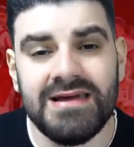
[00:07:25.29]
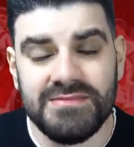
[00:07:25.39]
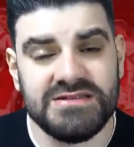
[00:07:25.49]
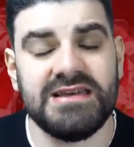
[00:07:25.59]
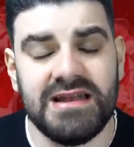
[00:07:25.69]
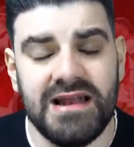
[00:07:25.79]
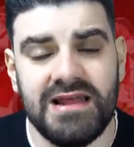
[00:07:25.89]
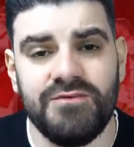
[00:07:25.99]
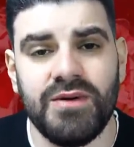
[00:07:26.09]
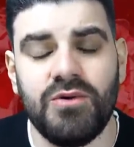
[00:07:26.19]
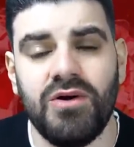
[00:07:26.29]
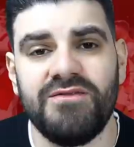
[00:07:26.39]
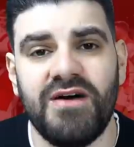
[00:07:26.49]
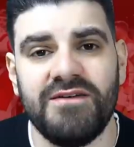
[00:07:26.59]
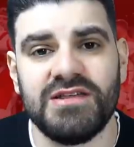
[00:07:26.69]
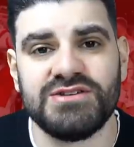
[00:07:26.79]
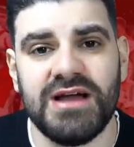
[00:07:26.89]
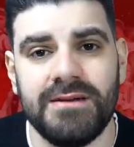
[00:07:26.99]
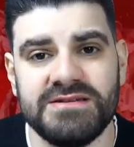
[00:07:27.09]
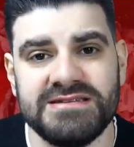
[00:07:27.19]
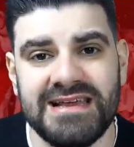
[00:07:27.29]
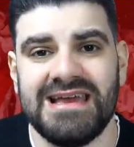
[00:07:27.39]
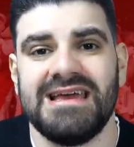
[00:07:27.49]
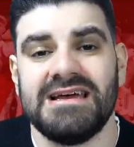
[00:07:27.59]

particularly if we qualify for the Champions League,